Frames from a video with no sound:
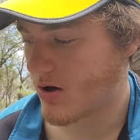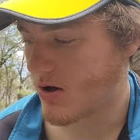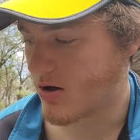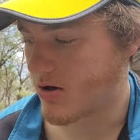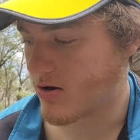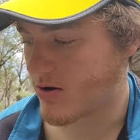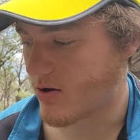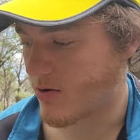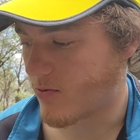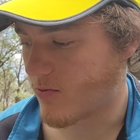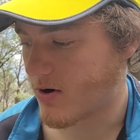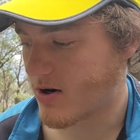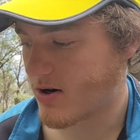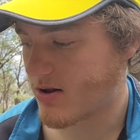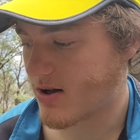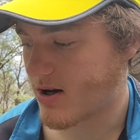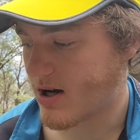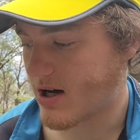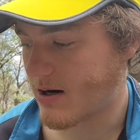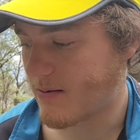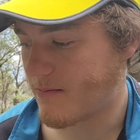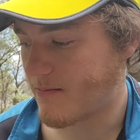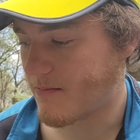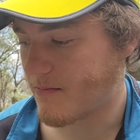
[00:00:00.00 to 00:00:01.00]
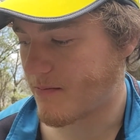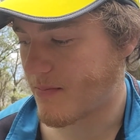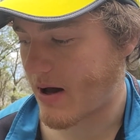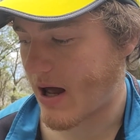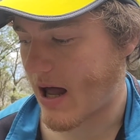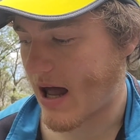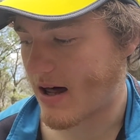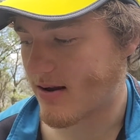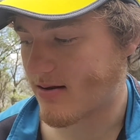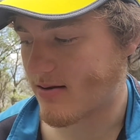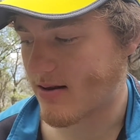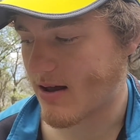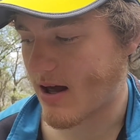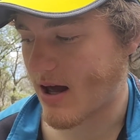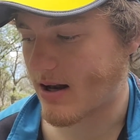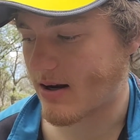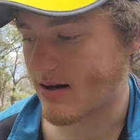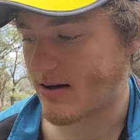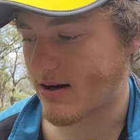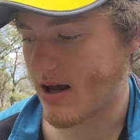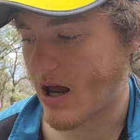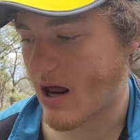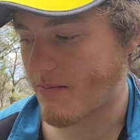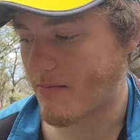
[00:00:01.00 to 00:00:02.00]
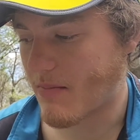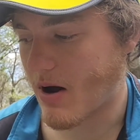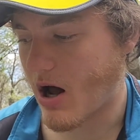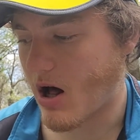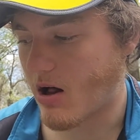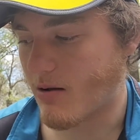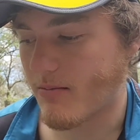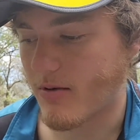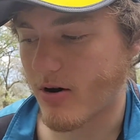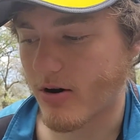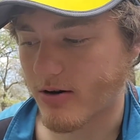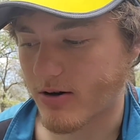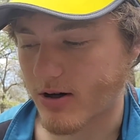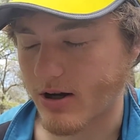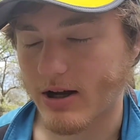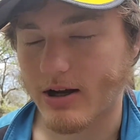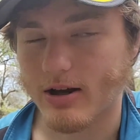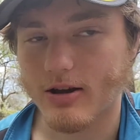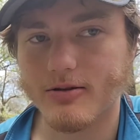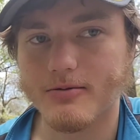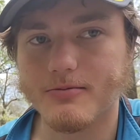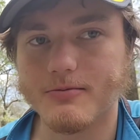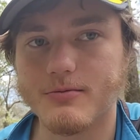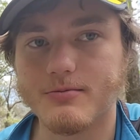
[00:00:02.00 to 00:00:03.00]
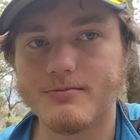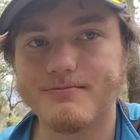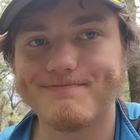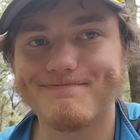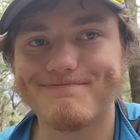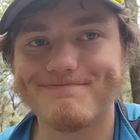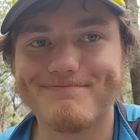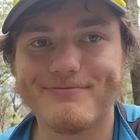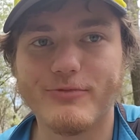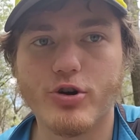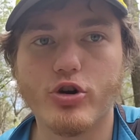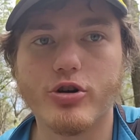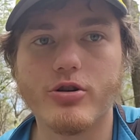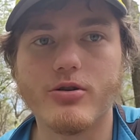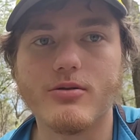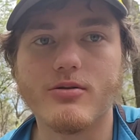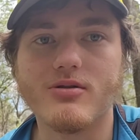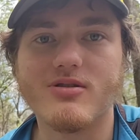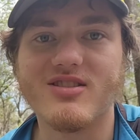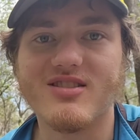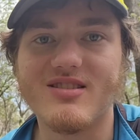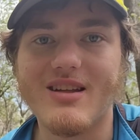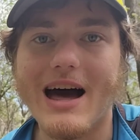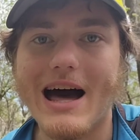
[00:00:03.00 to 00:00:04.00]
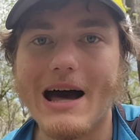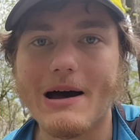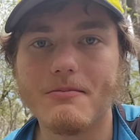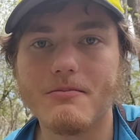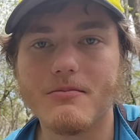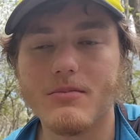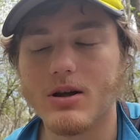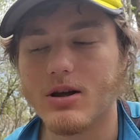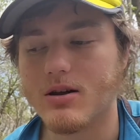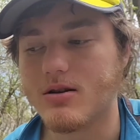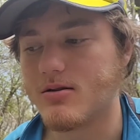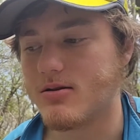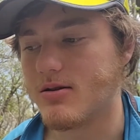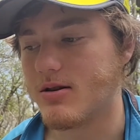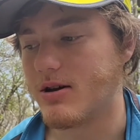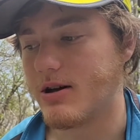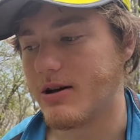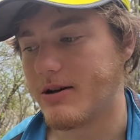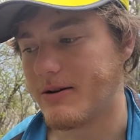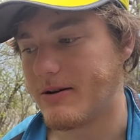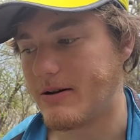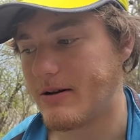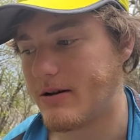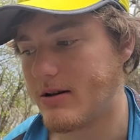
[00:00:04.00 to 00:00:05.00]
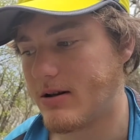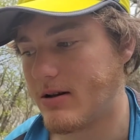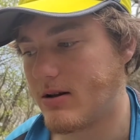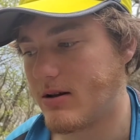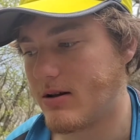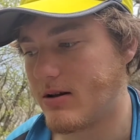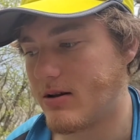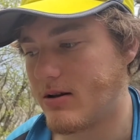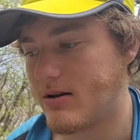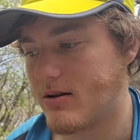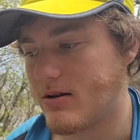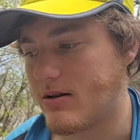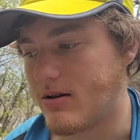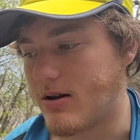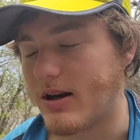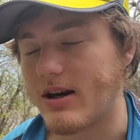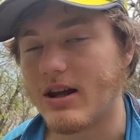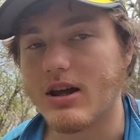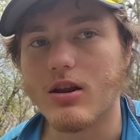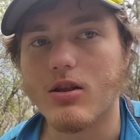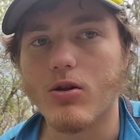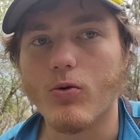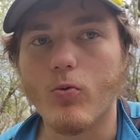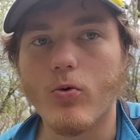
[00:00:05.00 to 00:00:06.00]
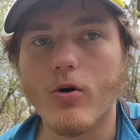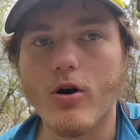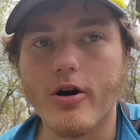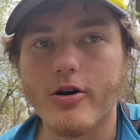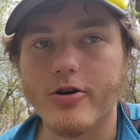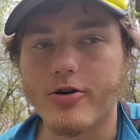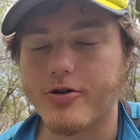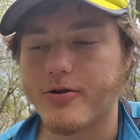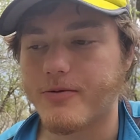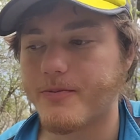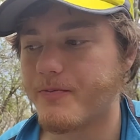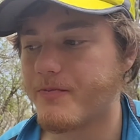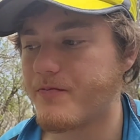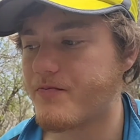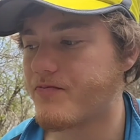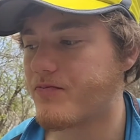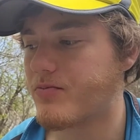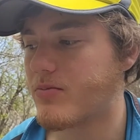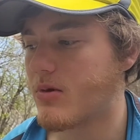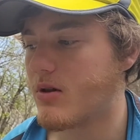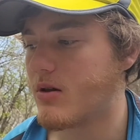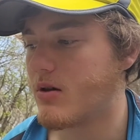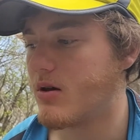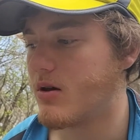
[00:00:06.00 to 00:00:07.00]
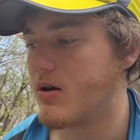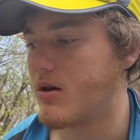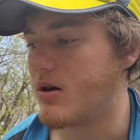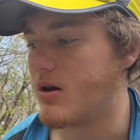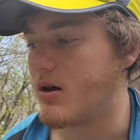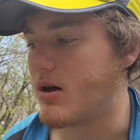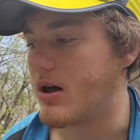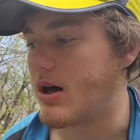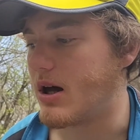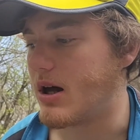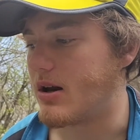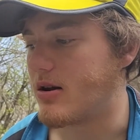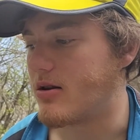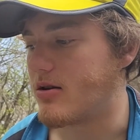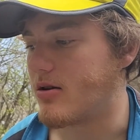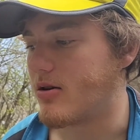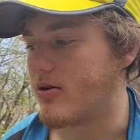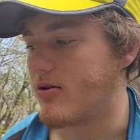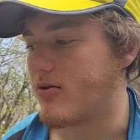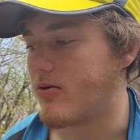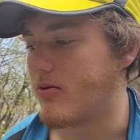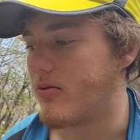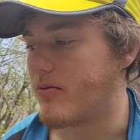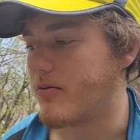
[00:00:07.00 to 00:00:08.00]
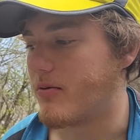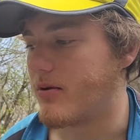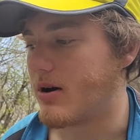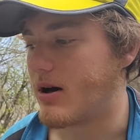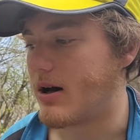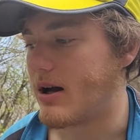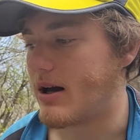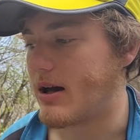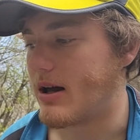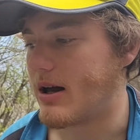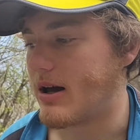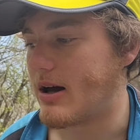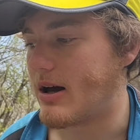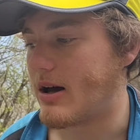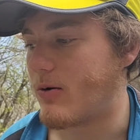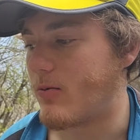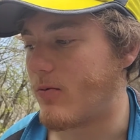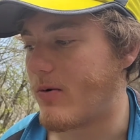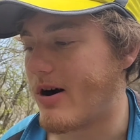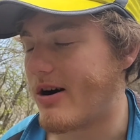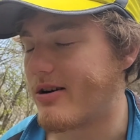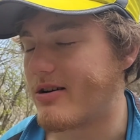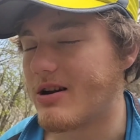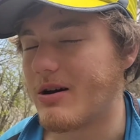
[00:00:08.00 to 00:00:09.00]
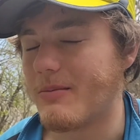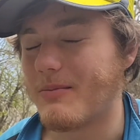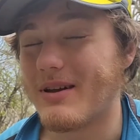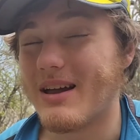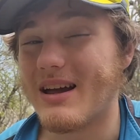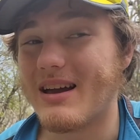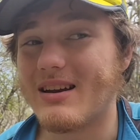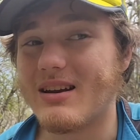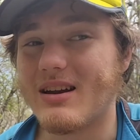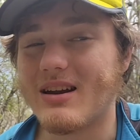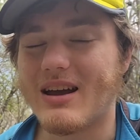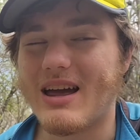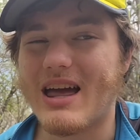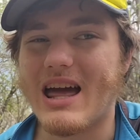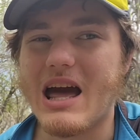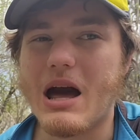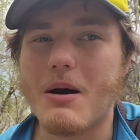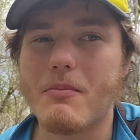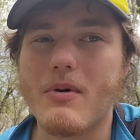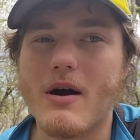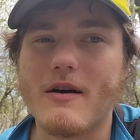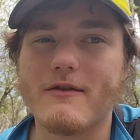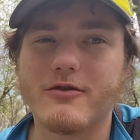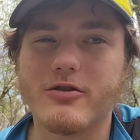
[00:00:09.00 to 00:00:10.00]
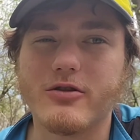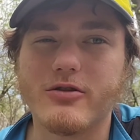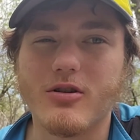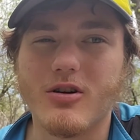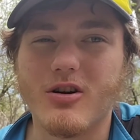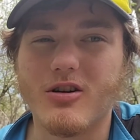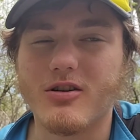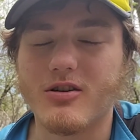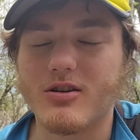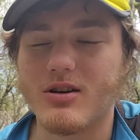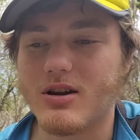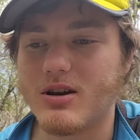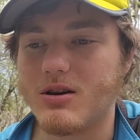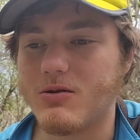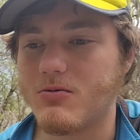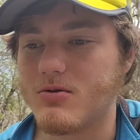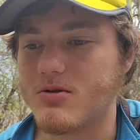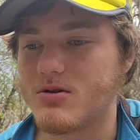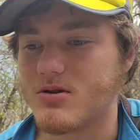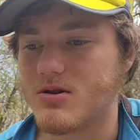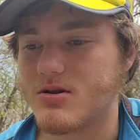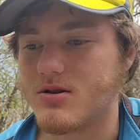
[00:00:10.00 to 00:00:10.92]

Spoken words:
So once I'd passed that 10-mile mark, I couldn't stop because I needed the water. And so I wound up getting to camp after dark, and it